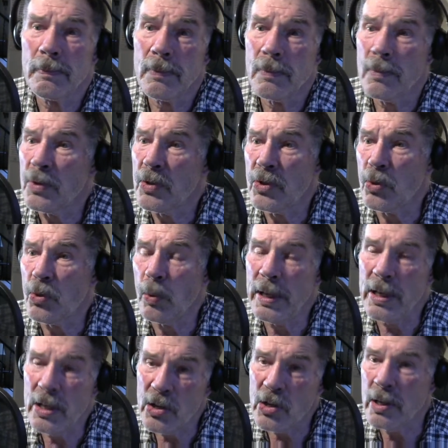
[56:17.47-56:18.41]

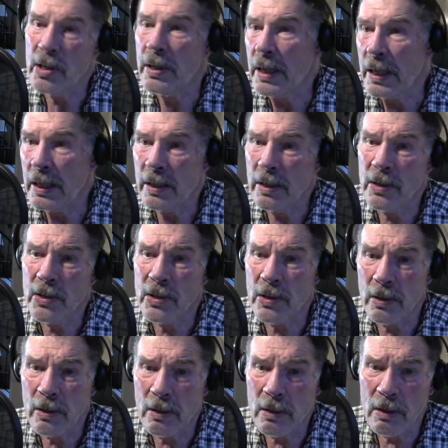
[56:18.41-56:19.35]
Swedish and Danish
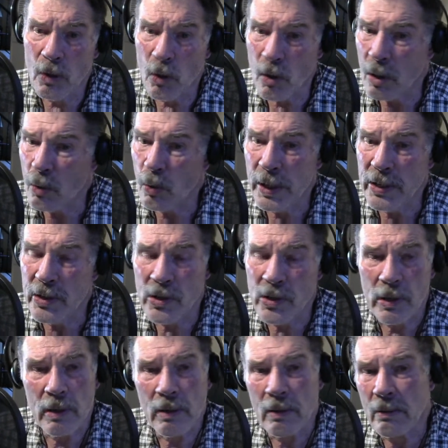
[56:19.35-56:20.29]
and
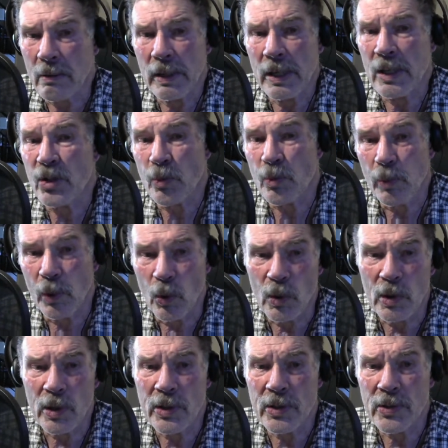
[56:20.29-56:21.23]
Norwegian
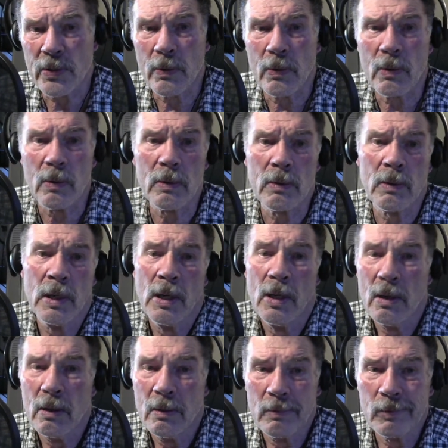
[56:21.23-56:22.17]
explorers or
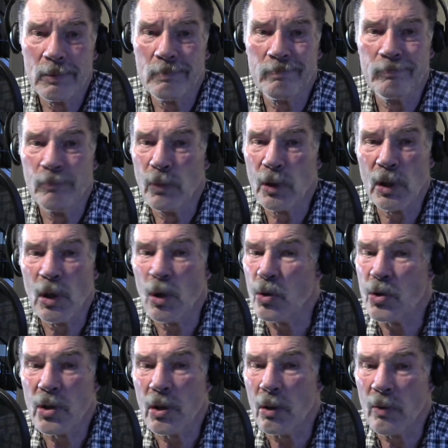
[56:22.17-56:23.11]

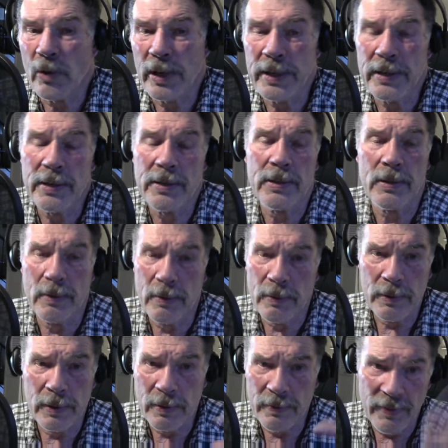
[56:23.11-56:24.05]
coastal raiders.
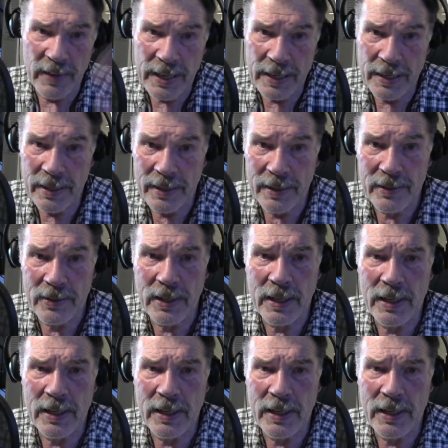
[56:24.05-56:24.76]
They're Vikings.